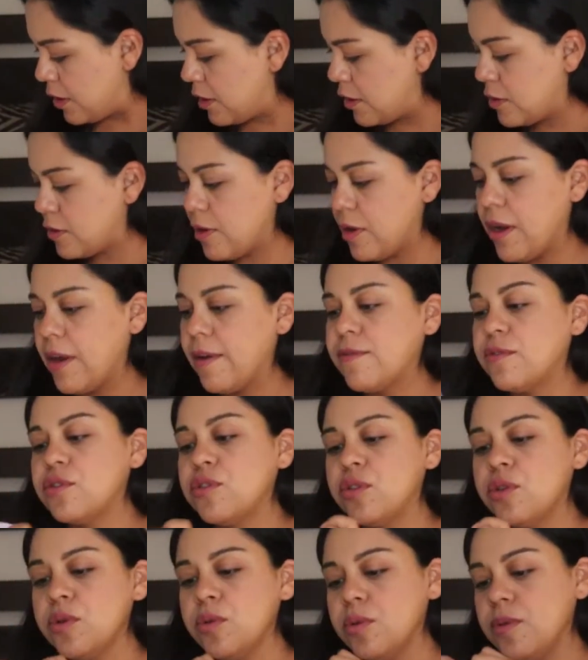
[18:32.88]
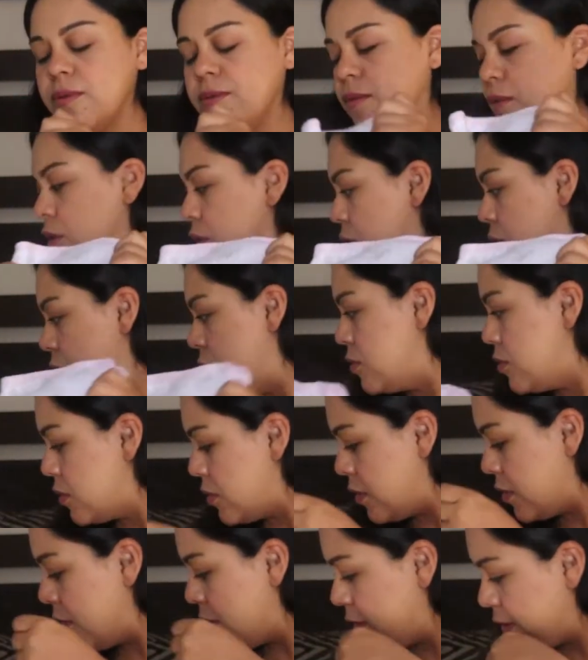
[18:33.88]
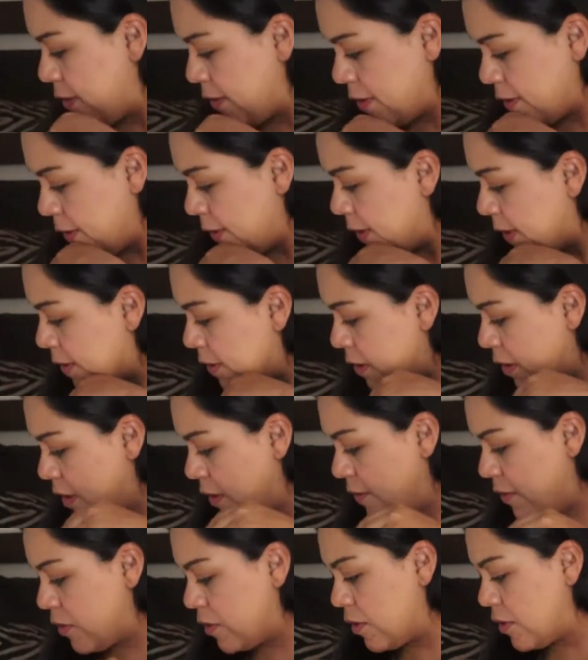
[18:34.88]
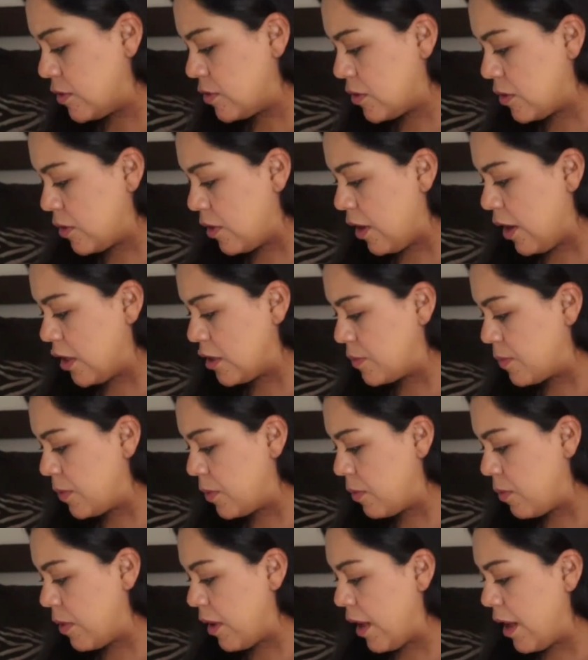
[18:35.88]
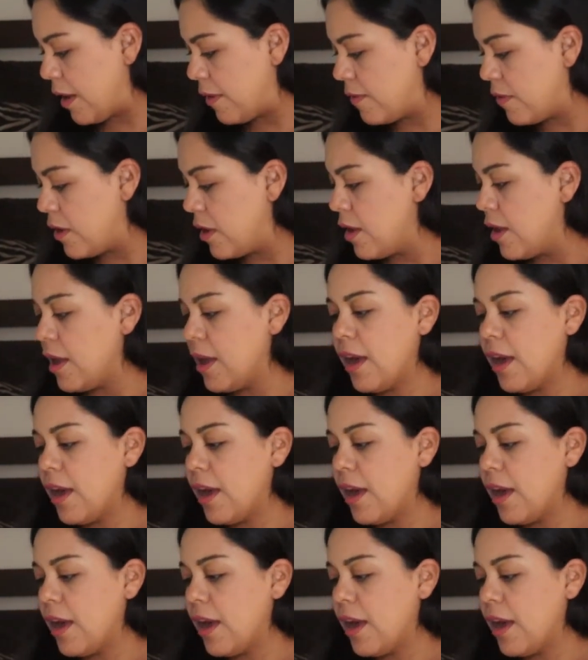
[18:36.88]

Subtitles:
So I have 2 of those, even though I'm sure the hospital will have.